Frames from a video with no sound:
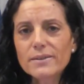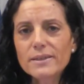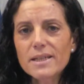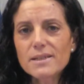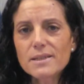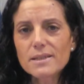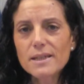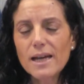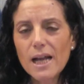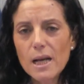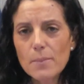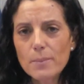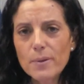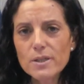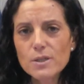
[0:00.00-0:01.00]
these
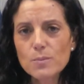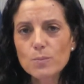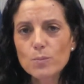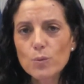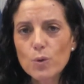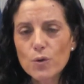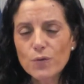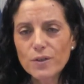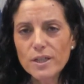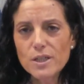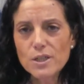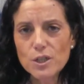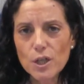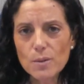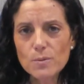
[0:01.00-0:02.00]
help us move
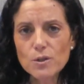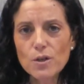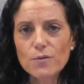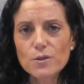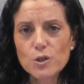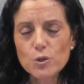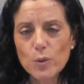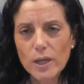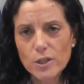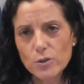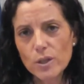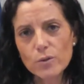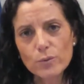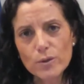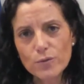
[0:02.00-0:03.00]
in terms of structural